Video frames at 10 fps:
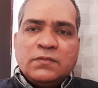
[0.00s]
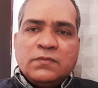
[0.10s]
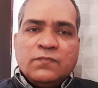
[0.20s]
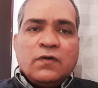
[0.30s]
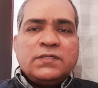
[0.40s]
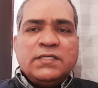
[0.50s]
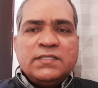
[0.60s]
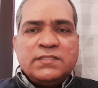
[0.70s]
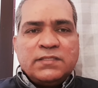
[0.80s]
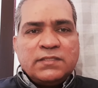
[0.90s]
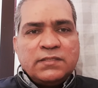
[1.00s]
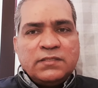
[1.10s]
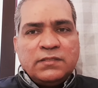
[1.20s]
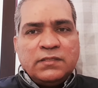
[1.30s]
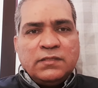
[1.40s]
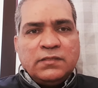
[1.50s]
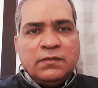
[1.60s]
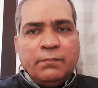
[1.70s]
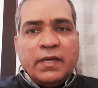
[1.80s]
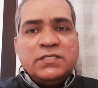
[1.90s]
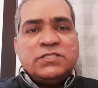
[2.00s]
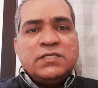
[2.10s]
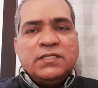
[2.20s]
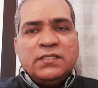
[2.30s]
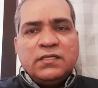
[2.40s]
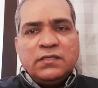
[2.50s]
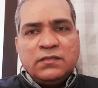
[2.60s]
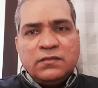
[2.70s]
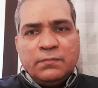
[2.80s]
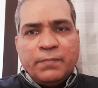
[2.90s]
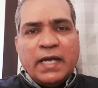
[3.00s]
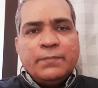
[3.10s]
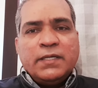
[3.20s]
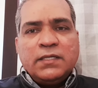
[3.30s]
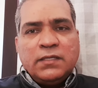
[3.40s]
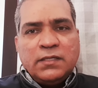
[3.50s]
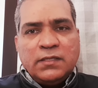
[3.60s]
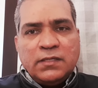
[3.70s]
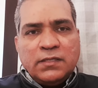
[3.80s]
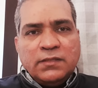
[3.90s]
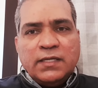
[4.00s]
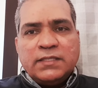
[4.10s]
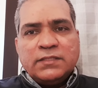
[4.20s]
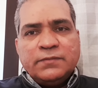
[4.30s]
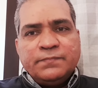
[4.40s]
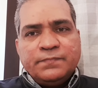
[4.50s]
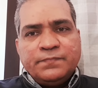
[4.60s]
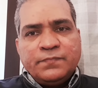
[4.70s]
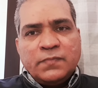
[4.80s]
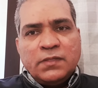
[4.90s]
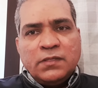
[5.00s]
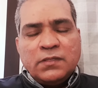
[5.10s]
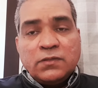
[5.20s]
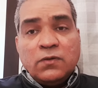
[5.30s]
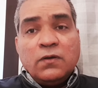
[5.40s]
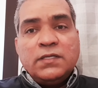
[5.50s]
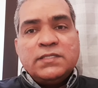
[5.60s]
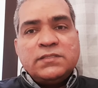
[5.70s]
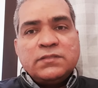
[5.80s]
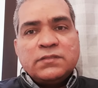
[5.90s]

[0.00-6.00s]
what it is mentioned in the Bible that uh, God is